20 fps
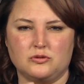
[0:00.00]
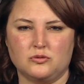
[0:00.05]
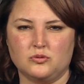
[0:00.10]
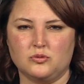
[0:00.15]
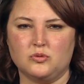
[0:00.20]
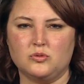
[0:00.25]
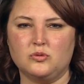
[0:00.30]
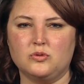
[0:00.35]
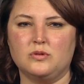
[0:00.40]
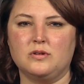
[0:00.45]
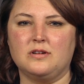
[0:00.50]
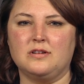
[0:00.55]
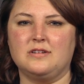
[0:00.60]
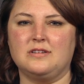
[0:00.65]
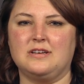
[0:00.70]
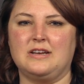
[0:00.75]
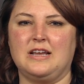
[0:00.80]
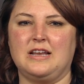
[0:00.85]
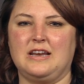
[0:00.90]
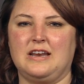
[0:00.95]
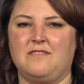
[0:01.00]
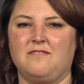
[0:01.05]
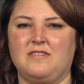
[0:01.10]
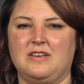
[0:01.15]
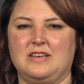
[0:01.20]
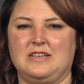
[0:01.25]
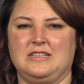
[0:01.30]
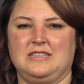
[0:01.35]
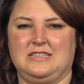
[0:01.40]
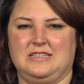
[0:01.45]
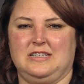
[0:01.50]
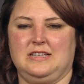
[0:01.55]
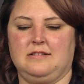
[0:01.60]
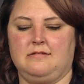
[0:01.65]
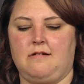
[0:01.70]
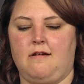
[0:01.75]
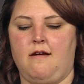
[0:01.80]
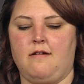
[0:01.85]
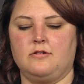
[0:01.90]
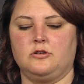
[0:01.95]
As an aside, that's me.
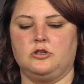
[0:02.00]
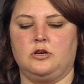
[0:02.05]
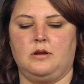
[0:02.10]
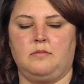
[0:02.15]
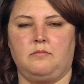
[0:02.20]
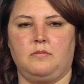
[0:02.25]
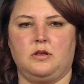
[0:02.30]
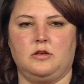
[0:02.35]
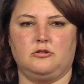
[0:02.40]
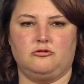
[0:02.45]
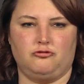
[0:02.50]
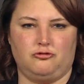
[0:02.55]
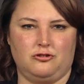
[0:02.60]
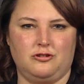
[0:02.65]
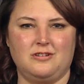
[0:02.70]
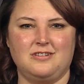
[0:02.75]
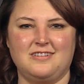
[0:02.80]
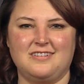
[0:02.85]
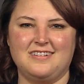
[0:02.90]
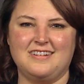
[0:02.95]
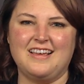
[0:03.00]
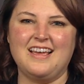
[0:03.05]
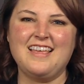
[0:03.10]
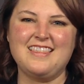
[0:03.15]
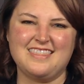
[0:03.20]
That was my maiden name.